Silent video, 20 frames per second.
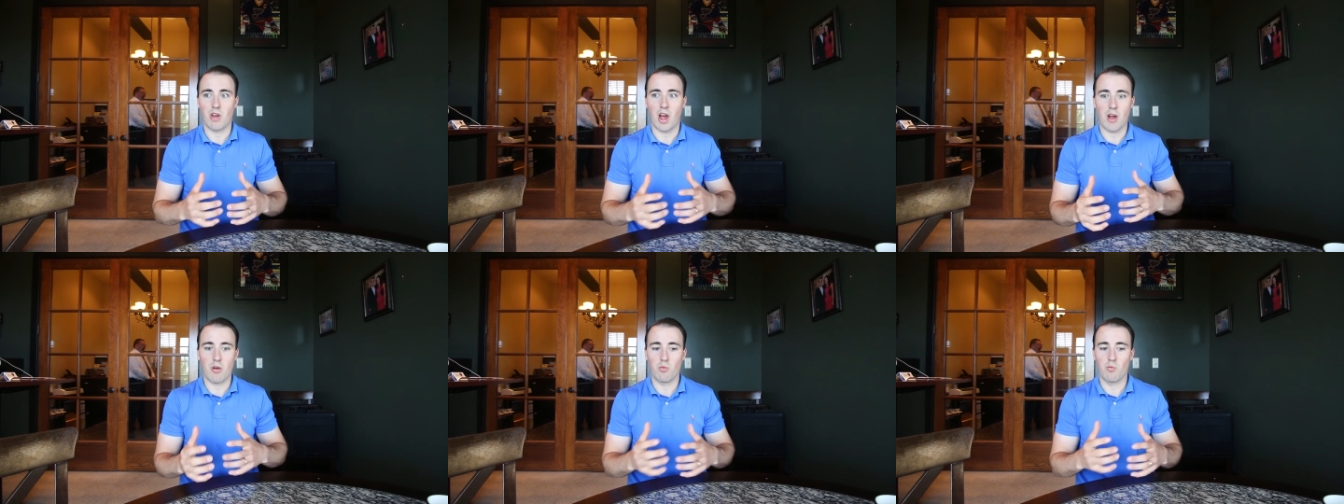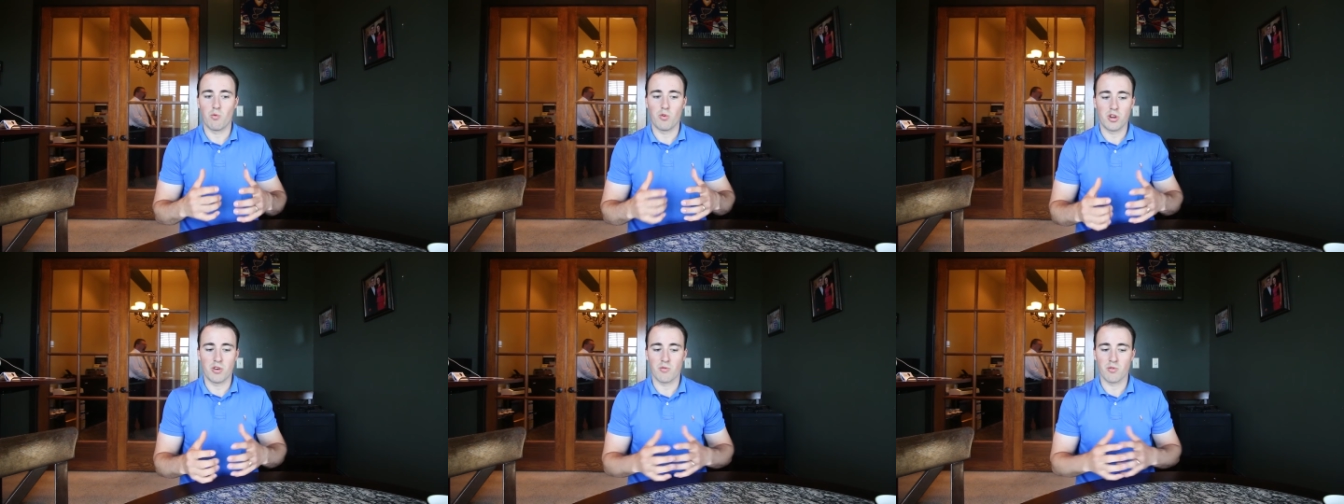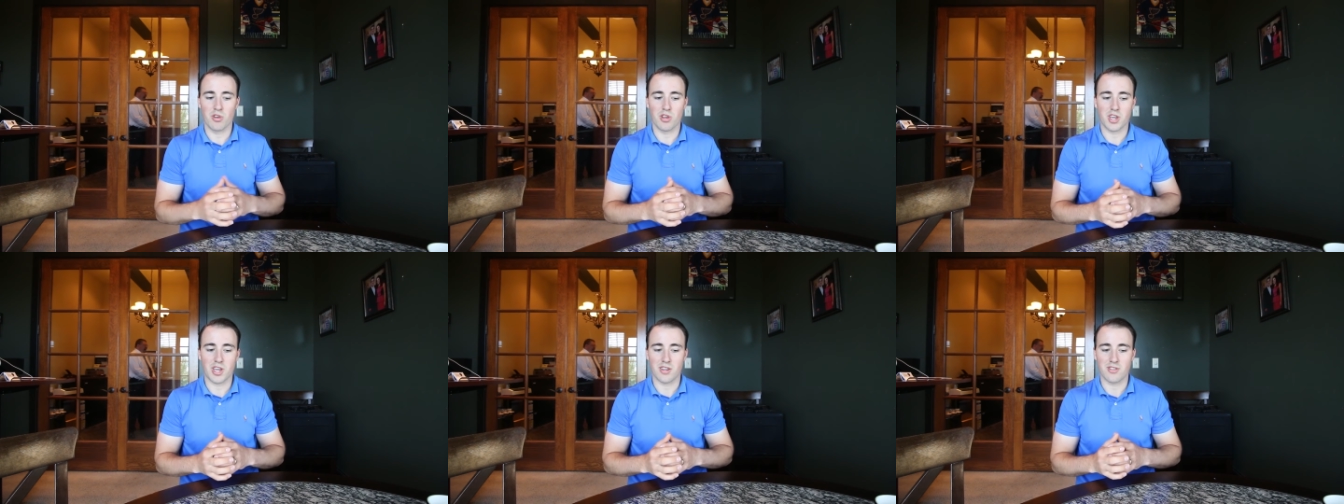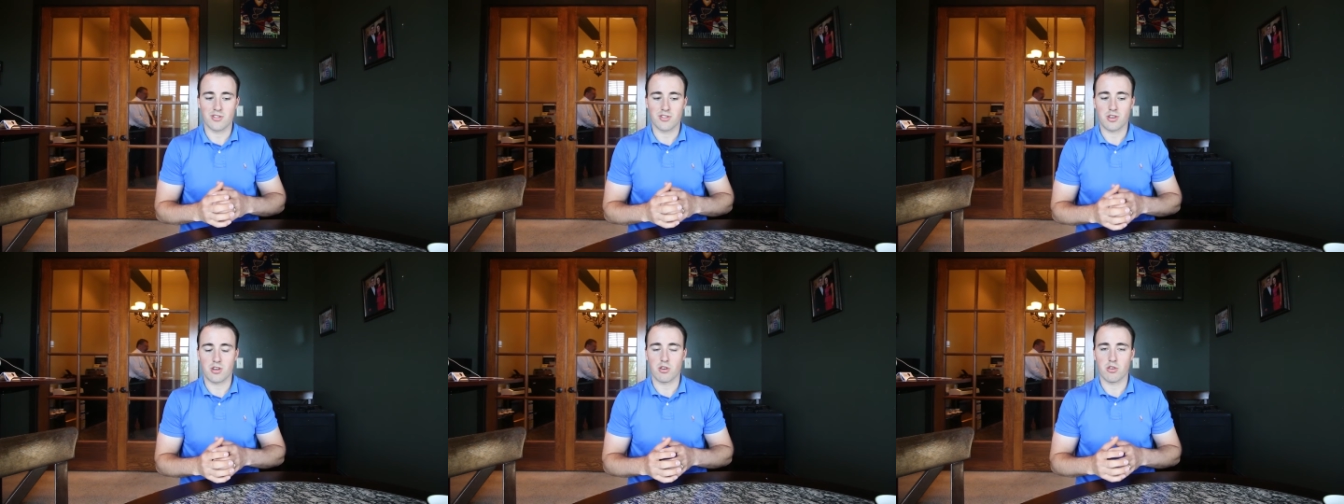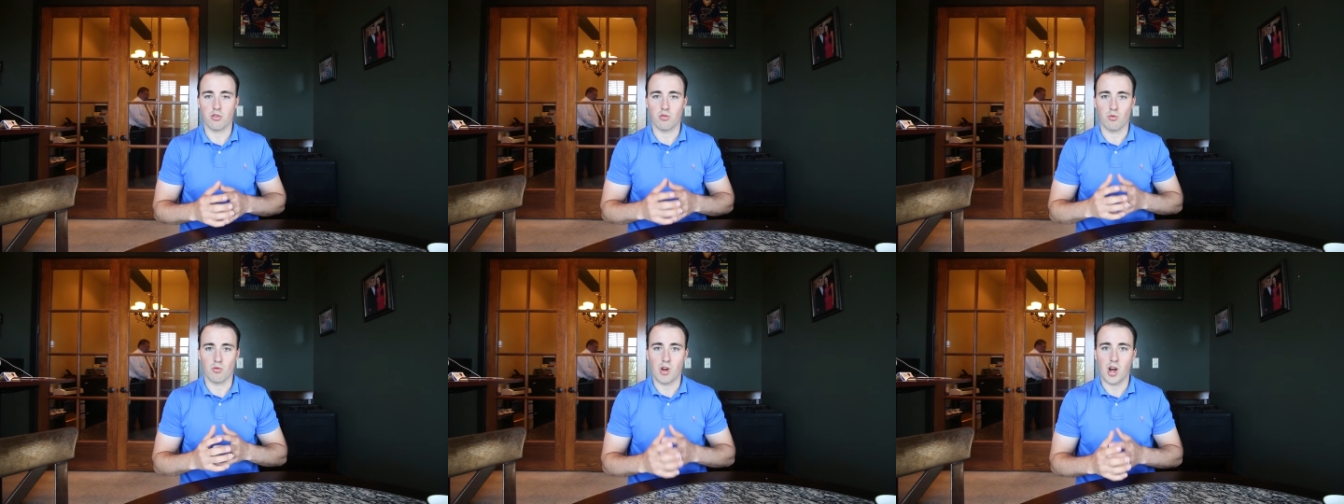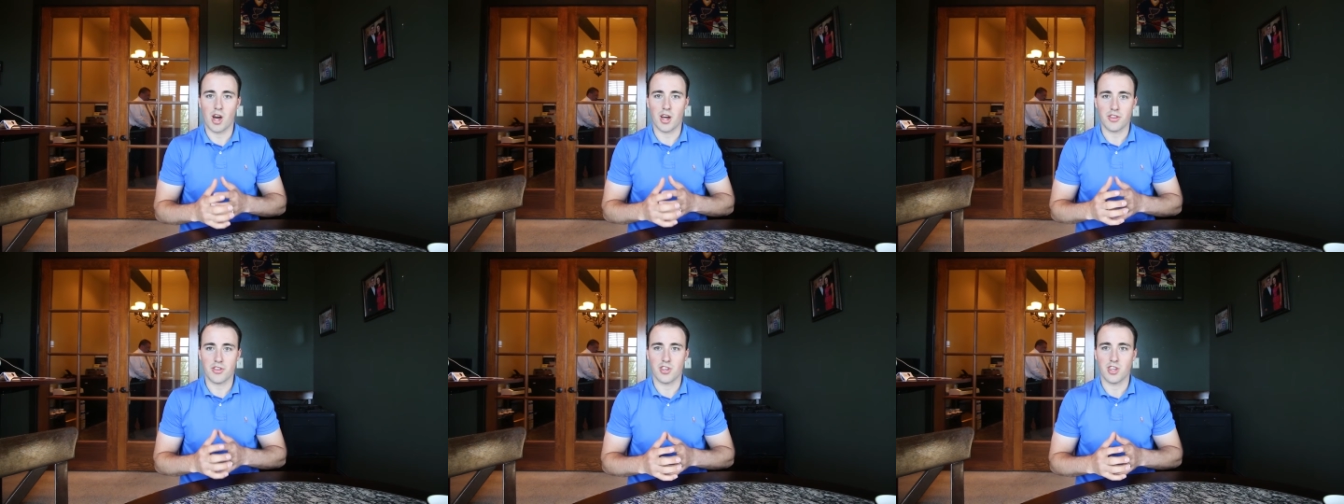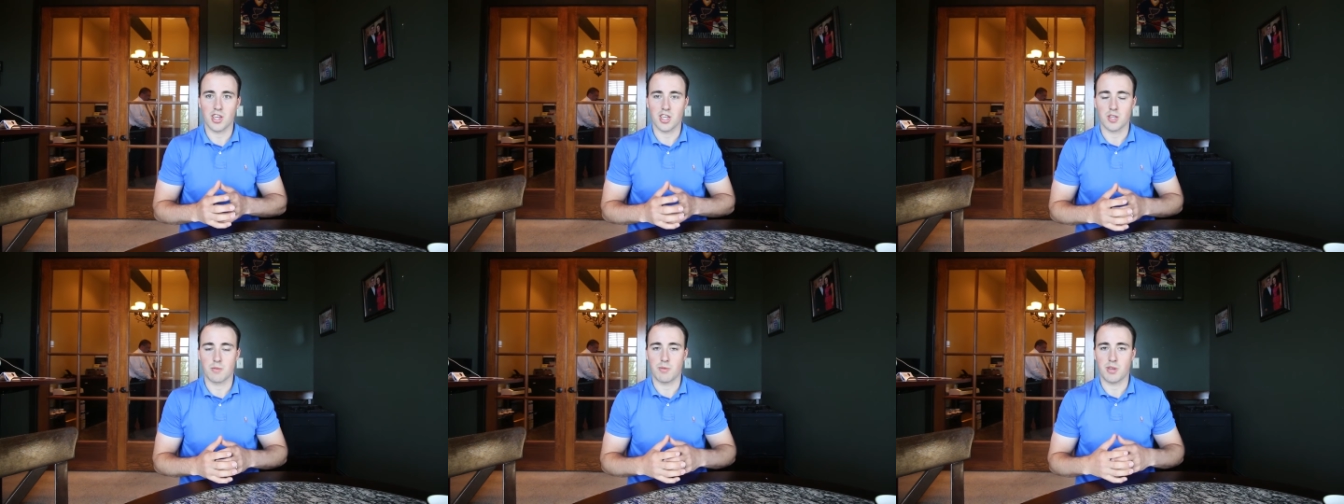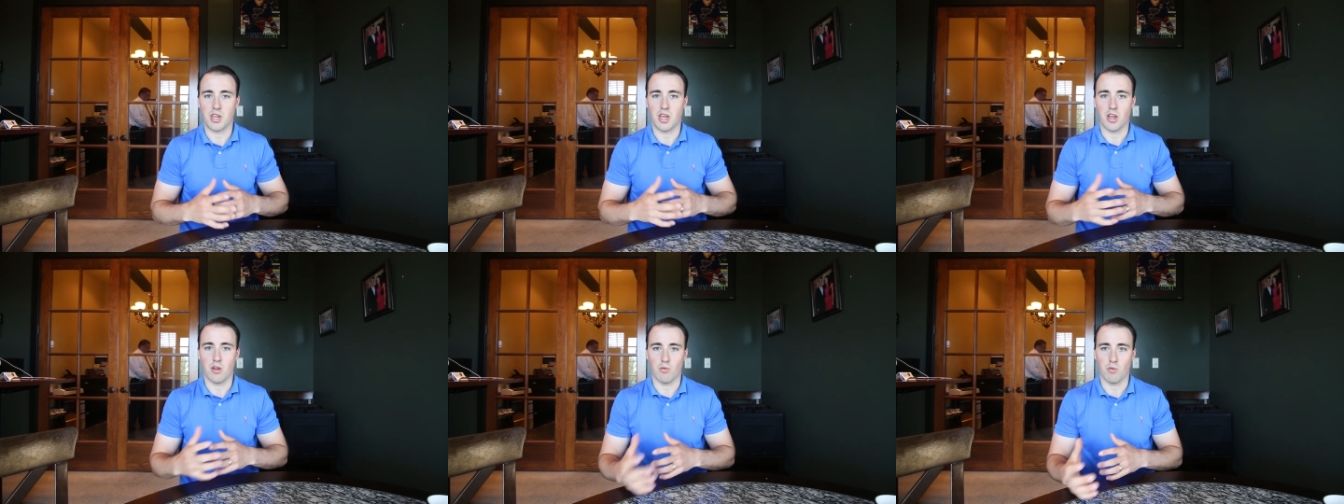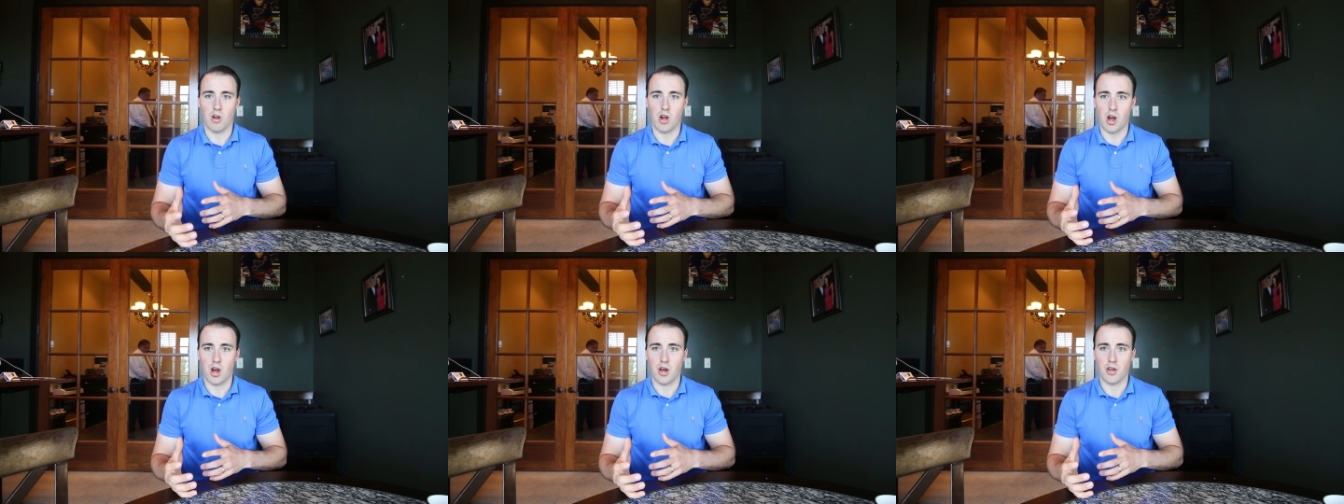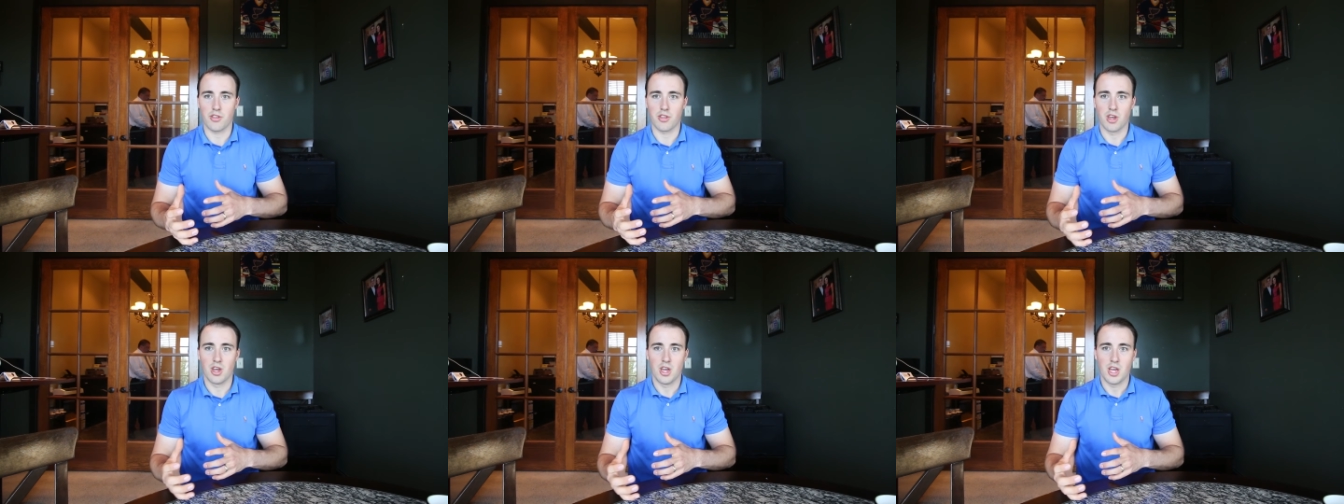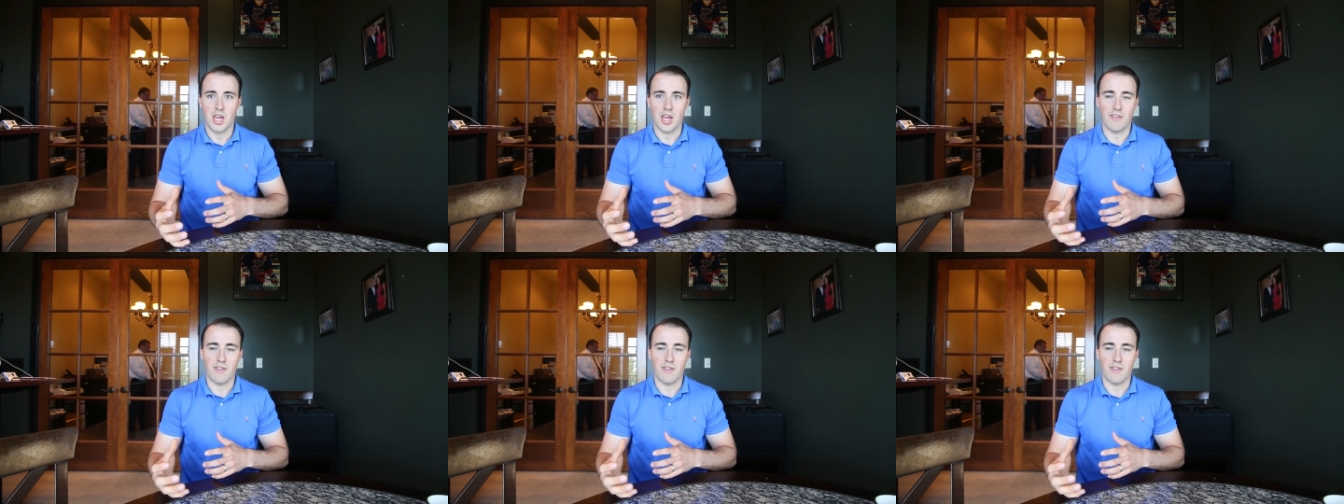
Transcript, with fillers: I wouldn't really consider the Roth T S P a Roth